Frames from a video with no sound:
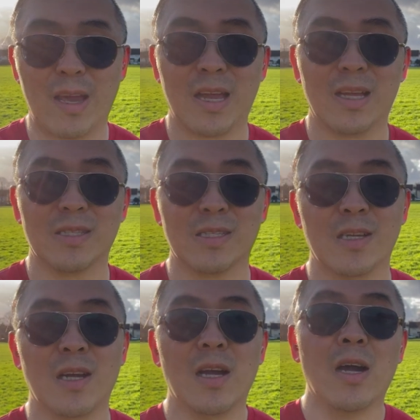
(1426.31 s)
And
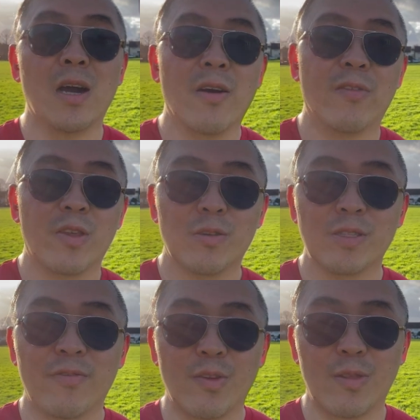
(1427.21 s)
for those
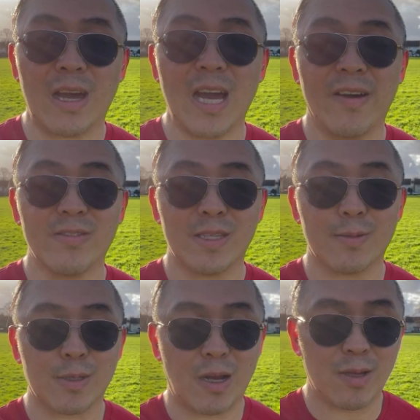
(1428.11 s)
of you that haven't
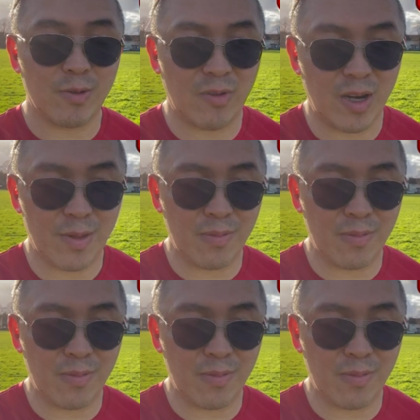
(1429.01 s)
subscribed already,